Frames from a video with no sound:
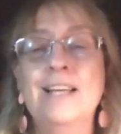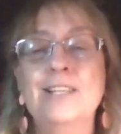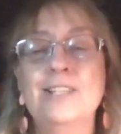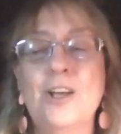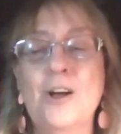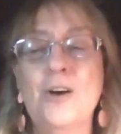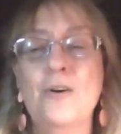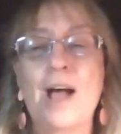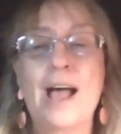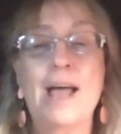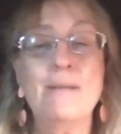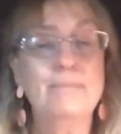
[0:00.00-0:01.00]
So
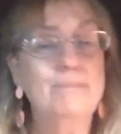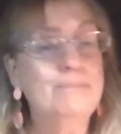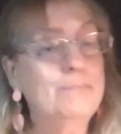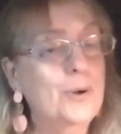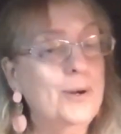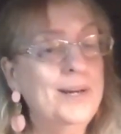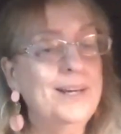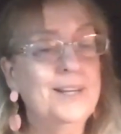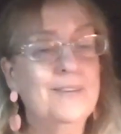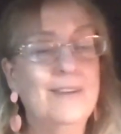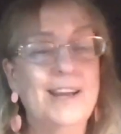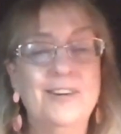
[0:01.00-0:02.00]
I'm pointed
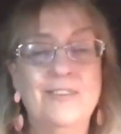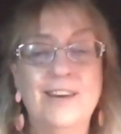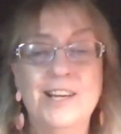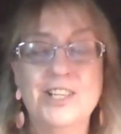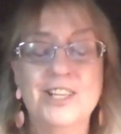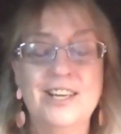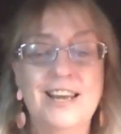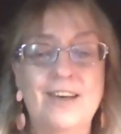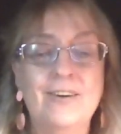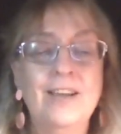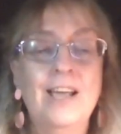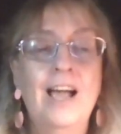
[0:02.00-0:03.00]
in the right direction
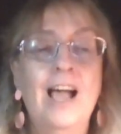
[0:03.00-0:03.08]
now.